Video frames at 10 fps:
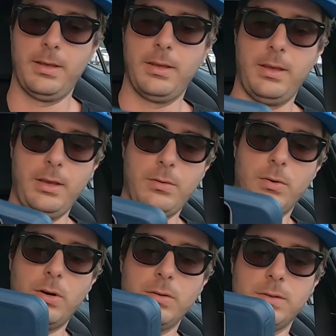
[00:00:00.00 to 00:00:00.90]

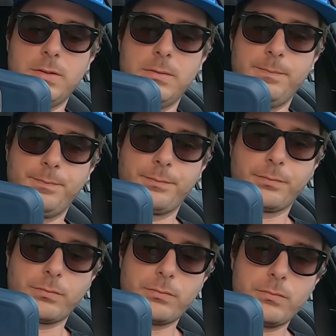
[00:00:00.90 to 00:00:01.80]
equals
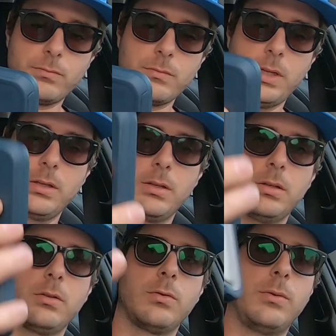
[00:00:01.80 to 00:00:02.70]

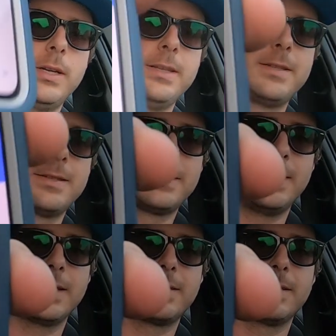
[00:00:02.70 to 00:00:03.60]

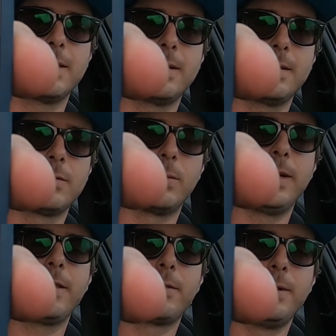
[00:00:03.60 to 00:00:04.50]

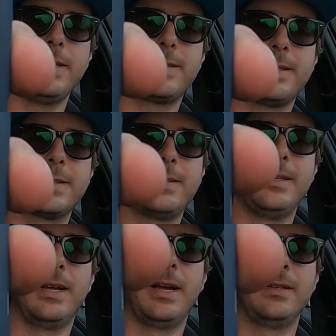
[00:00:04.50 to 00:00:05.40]

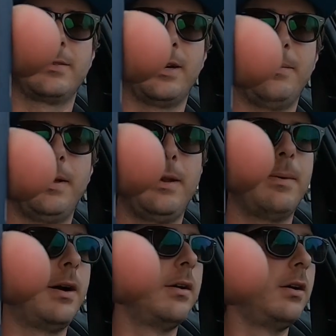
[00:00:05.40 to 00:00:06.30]
$23.69. So I made
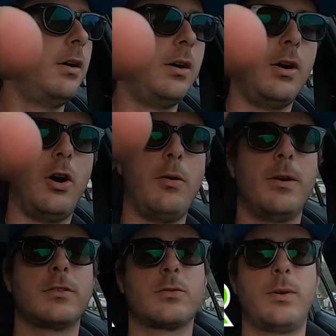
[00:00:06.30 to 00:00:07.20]
about
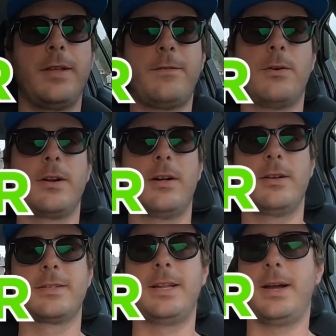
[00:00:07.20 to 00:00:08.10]
almost
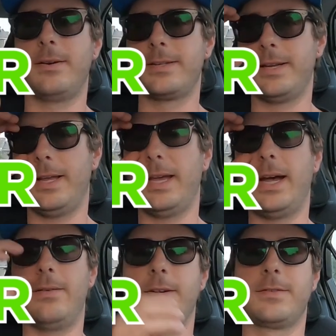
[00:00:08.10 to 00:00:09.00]
$24 an hour today,
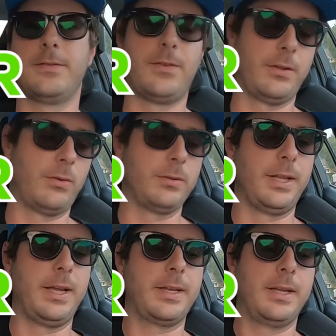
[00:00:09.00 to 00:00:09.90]
average for the whole
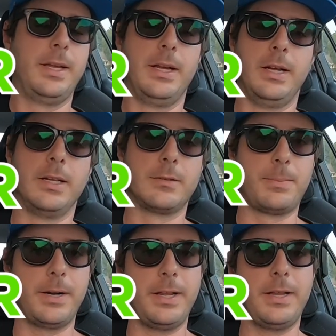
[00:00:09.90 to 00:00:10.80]
day. It's
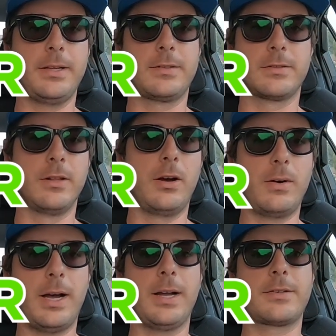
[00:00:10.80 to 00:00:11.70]
pretty
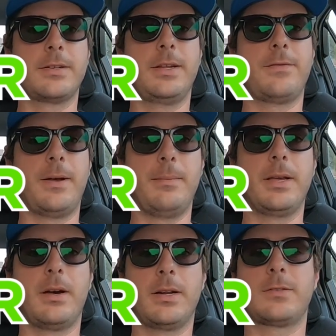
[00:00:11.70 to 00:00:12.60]
slow actually, if I'm
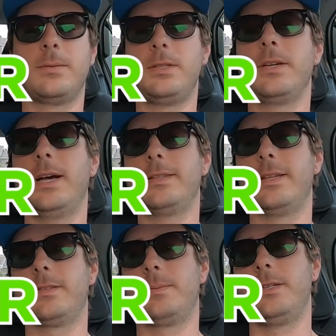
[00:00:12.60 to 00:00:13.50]
being honest with you guys.
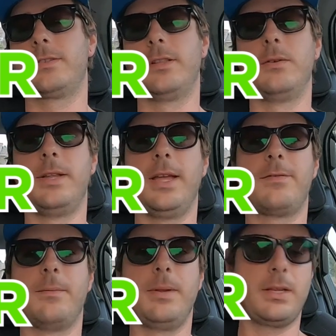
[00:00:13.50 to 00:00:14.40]
That's a pretty slow day
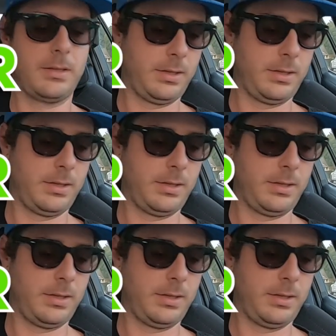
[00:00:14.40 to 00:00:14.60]
for me.